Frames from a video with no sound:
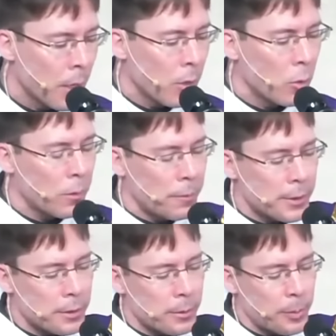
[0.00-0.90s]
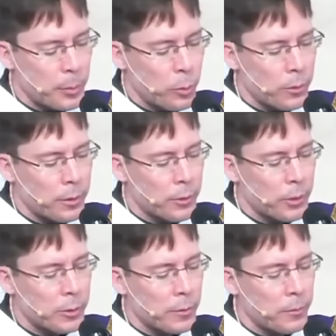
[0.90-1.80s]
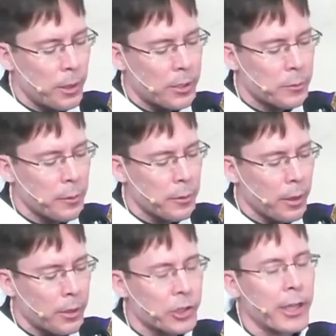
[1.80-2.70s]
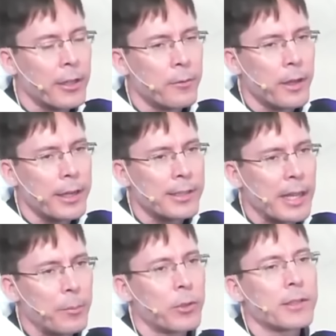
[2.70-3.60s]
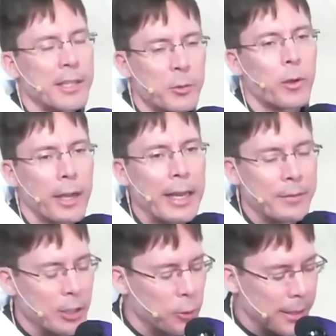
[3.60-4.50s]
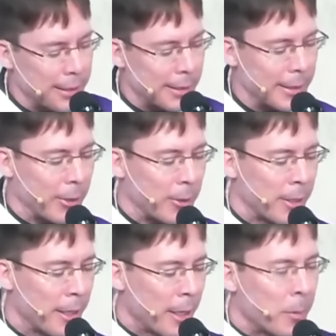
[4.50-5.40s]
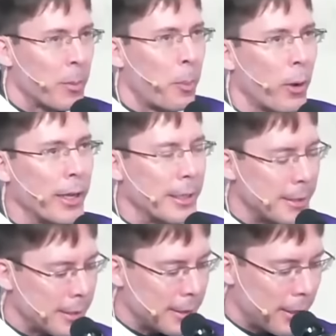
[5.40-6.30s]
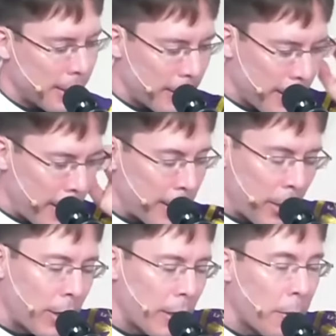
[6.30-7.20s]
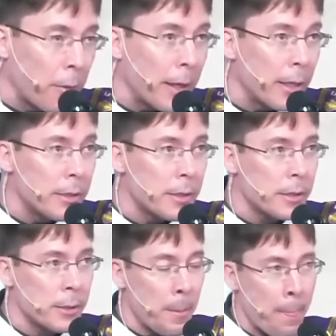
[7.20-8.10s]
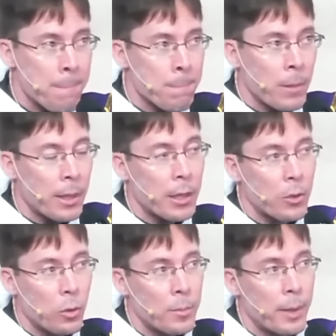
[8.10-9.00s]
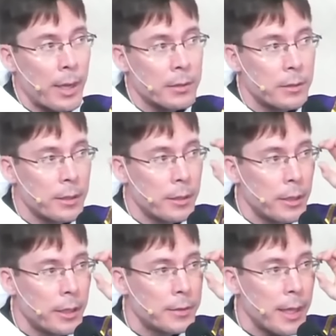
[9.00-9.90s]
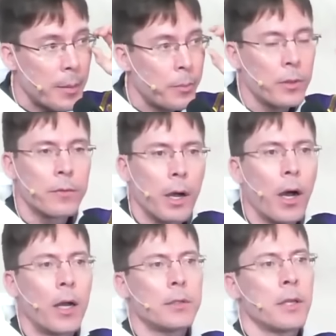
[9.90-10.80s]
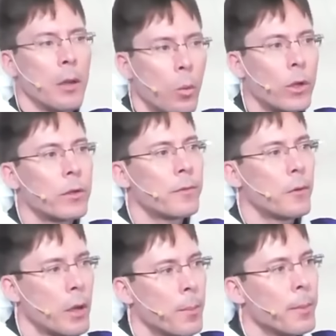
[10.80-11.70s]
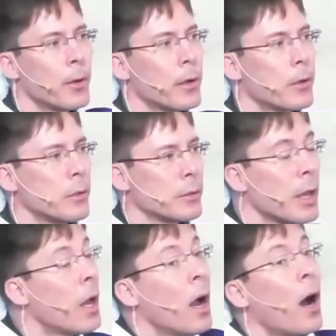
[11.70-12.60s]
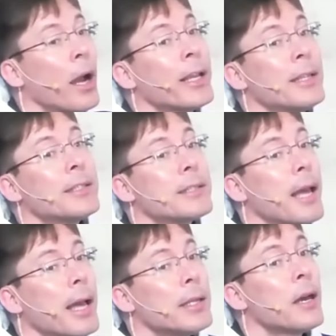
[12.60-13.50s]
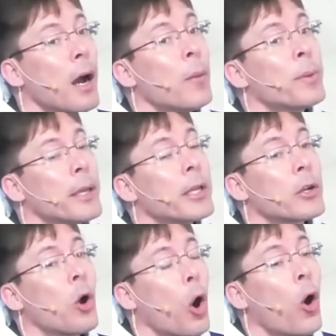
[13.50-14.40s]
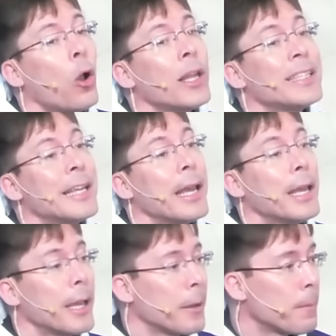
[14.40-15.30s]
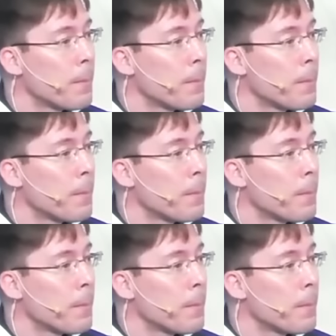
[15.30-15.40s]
No offense to people with degrees in philosophy and theology. I give that example because that's what I have degrees in, you know. But the point is, is uh, again, now, now the thing is, is, Again, going back to the example of God's wonderful miracles, I could stand up here all day